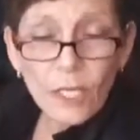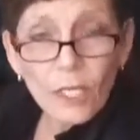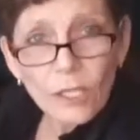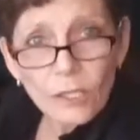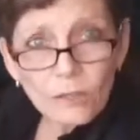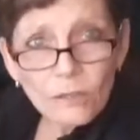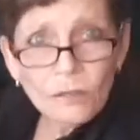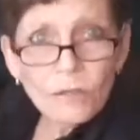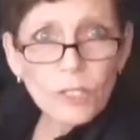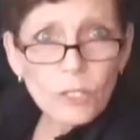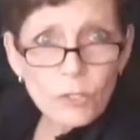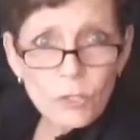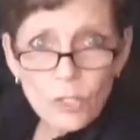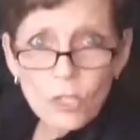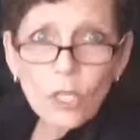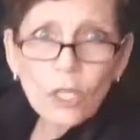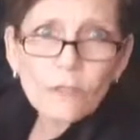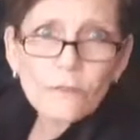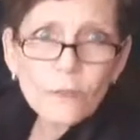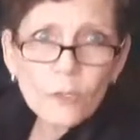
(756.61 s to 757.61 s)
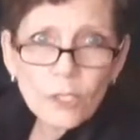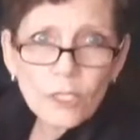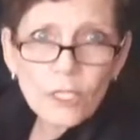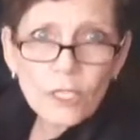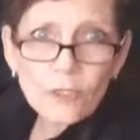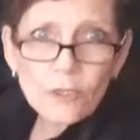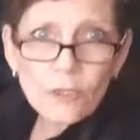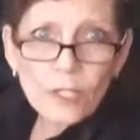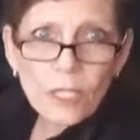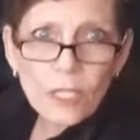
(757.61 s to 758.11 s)
oh, there's an olive green
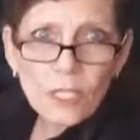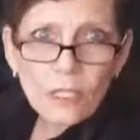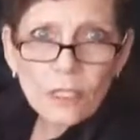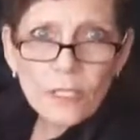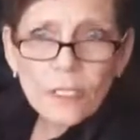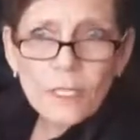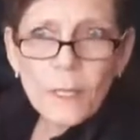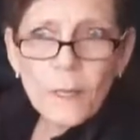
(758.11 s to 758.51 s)
under there.